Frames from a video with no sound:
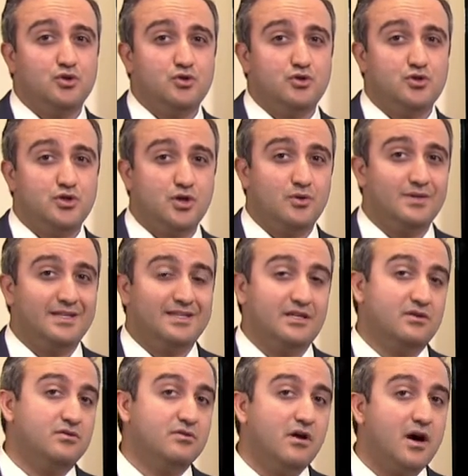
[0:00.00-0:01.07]
show that
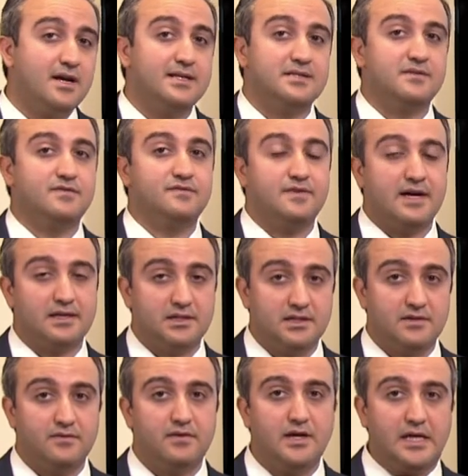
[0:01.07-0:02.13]
they're not as
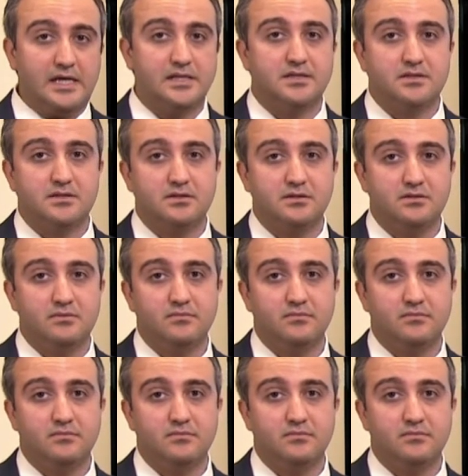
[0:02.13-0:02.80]
effective as